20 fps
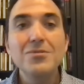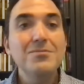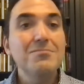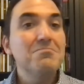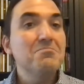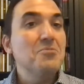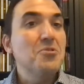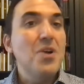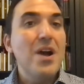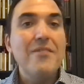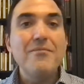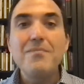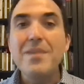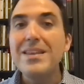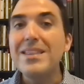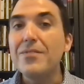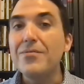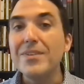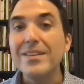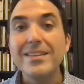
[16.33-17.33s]
You have made a
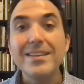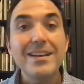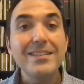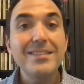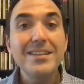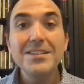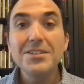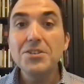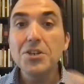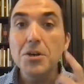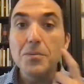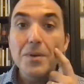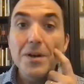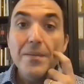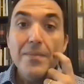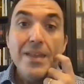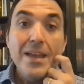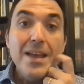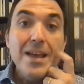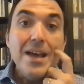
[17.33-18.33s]
fantastic job,
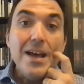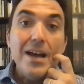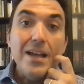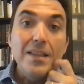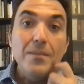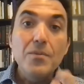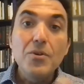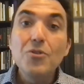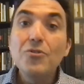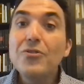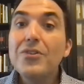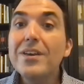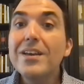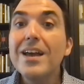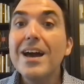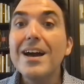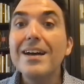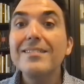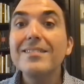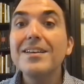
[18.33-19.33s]
and music
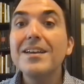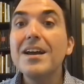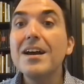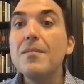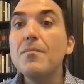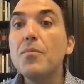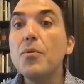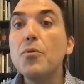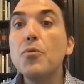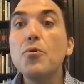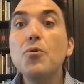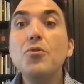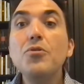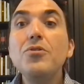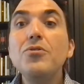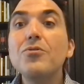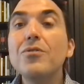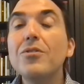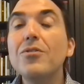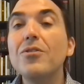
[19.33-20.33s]
has come through your
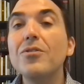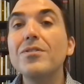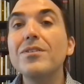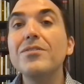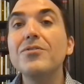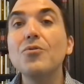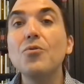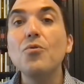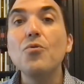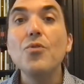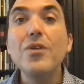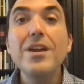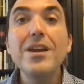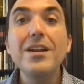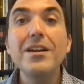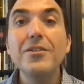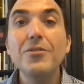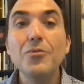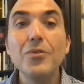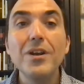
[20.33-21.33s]
recordings really,
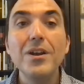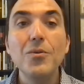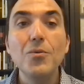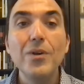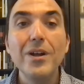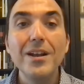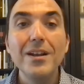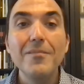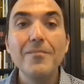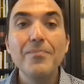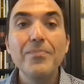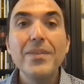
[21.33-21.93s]
really well.